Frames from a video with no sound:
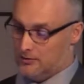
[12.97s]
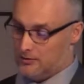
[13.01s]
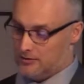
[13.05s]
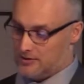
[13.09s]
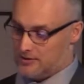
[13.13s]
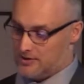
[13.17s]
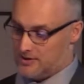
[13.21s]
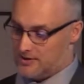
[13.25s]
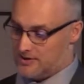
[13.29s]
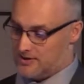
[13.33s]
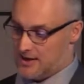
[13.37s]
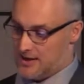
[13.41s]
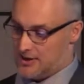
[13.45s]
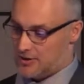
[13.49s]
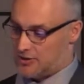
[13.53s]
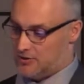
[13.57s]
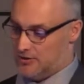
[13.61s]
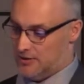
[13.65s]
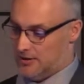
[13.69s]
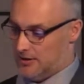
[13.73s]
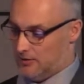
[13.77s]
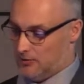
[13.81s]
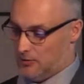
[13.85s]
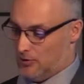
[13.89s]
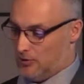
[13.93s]
Is this
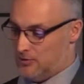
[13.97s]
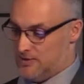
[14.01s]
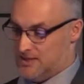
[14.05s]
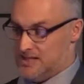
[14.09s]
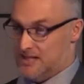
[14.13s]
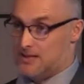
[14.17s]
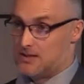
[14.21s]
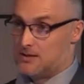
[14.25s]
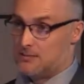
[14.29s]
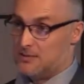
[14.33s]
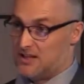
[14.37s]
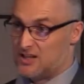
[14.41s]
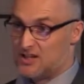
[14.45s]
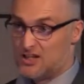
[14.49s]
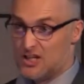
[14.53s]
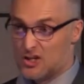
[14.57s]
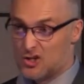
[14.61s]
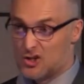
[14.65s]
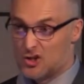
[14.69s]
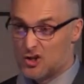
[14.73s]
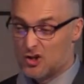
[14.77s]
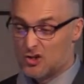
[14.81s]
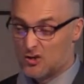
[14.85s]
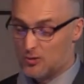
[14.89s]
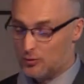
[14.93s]
actually, are we seeing some
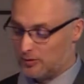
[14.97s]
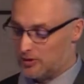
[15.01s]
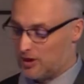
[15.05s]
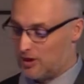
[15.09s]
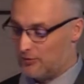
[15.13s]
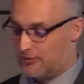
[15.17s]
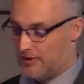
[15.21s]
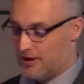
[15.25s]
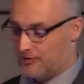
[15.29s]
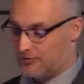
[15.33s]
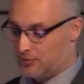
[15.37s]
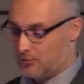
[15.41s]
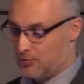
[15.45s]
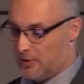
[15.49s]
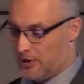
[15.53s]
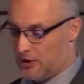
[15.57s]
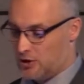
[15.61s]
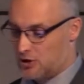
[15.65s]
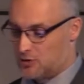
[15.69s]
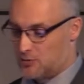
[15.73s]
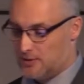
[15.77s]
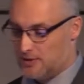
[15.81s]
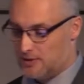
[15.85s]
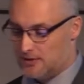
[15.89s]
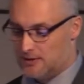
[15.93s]
extinction or recovery after
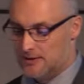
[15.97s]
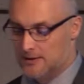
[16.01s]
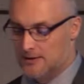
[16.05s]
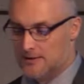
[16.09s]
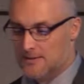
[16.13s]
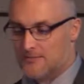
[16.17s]
punishment?